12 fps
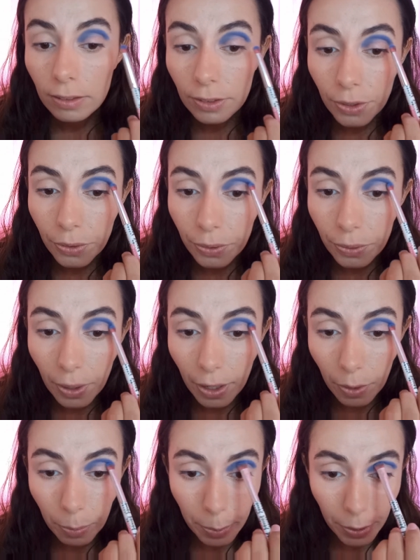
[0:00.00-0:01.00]
So I
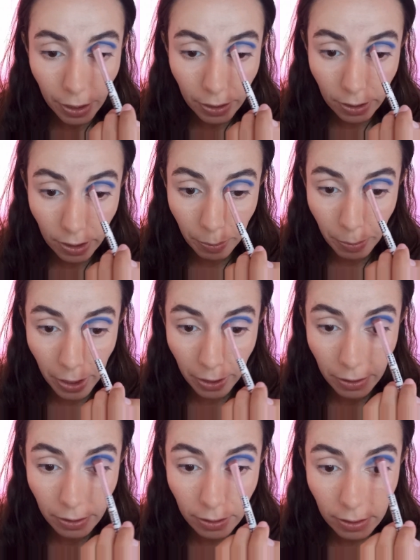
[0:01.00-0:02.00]
hope you can see
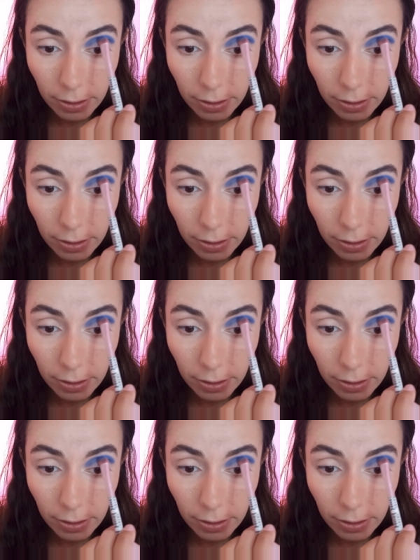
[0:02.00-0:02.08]
better.